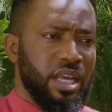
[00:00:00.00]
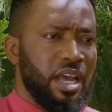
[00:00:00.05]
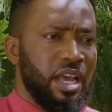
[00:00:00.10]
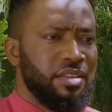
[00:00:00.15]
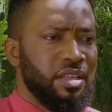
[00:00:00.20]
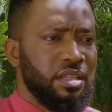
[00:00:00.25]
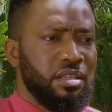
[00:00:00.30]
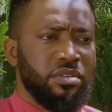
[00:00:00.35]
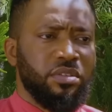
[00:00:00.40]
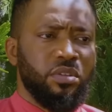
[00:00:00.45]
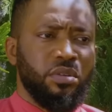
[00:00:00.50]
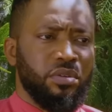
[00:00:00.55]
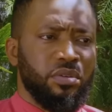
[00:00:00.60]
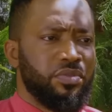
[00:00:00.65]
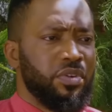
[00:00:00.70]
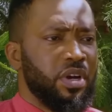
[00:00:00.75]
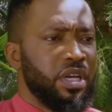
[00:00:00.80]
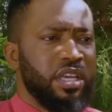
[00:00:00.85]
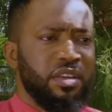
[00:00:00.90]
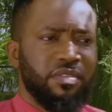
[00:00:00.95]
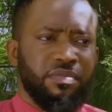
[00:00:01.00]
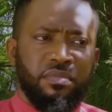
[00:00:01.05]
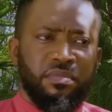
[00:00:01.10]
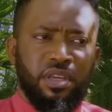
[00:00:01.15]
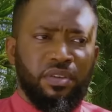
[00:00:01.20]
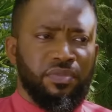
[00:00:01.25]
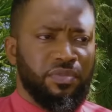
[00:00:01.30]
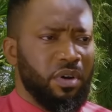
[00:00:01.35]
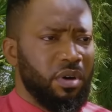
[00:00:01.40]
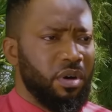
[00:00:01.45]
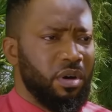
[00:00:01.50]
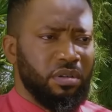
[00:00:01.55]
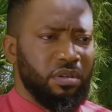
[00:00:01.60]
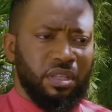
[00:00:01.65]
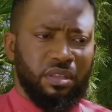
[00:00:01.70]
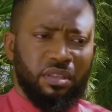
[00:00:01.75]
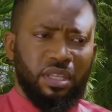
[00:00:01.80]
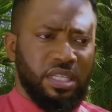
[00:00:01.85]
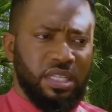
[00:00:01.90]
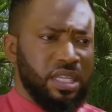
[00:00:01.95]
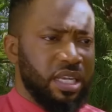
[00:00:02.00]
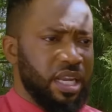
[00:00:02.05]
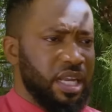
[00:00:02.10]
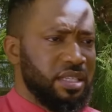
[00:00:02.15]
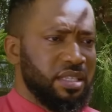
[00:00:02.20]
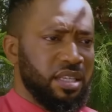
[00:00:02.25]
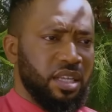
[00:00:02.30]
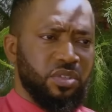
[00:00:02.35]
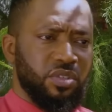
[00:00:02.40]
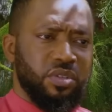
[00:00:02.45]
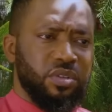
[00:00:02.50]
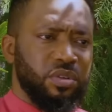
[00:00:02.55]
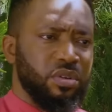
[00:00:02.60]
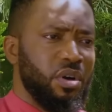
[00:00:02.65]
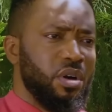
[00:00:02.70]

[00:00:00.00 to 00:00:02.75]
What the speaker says: Forgive me for all the things that I said to you,